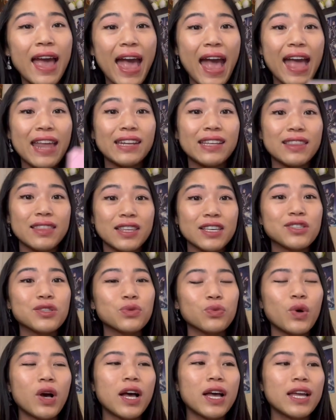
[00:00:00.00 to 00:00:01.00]
And in
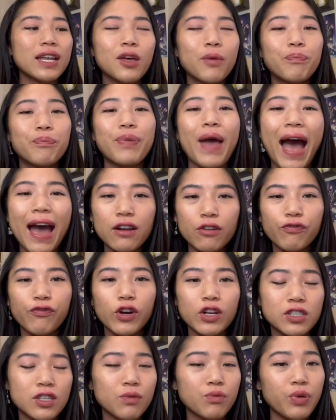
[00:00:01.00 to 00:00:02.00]
this one, the bad
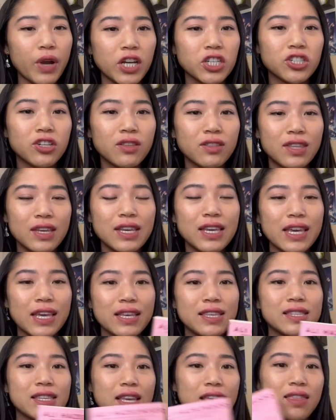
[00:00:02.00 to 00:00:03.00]
first impression thing is